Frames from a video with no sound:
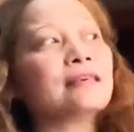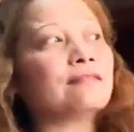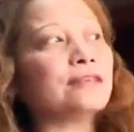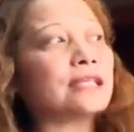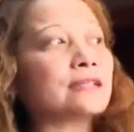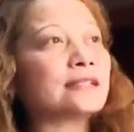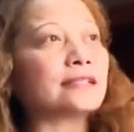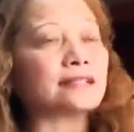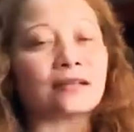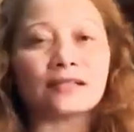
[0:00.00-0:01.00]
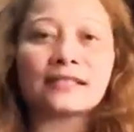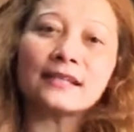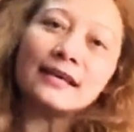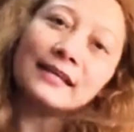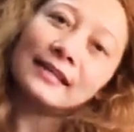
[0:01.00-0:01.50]
Venus is
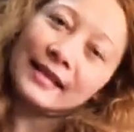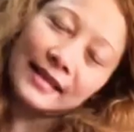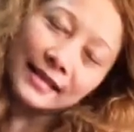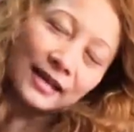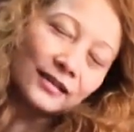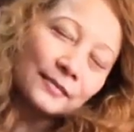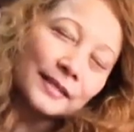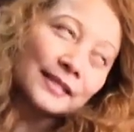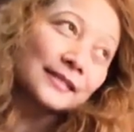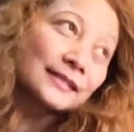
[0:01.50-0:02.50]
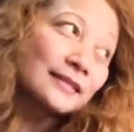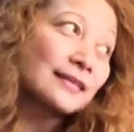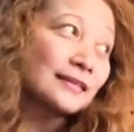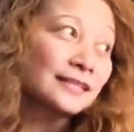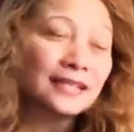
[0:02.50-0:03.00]
outside laying out because
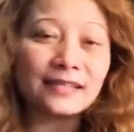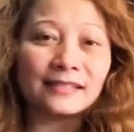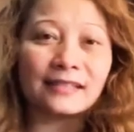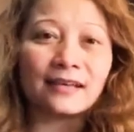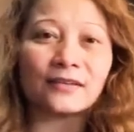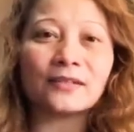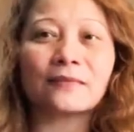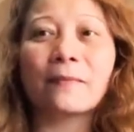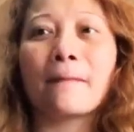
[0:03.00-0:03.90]
the sun is out.